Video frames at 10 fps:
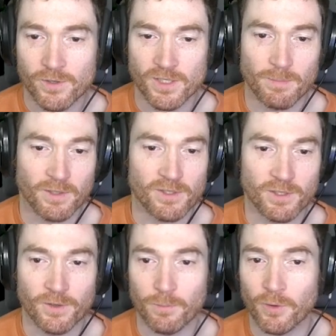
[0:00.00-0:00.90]
just about to
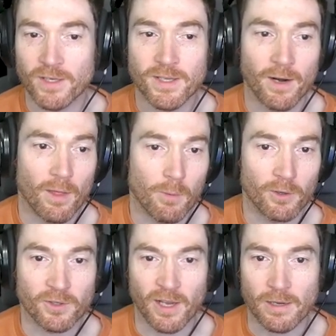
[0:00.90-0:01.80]
start the breakdown of the
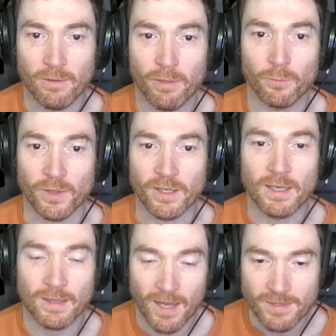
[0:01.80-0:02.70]
Baldur Gate 3
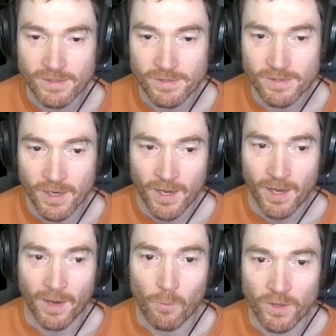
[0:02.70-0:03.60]
classes,
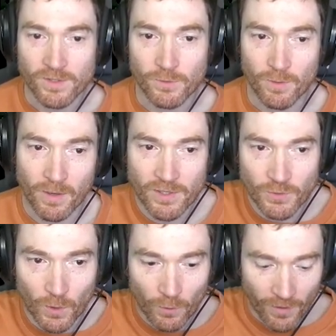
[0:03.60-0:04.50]
and wanted to remind
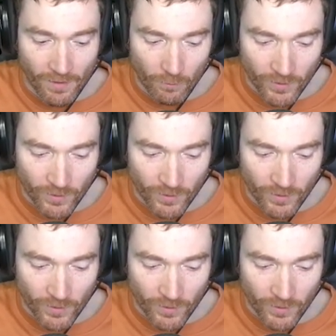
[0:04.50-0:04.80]
you all that we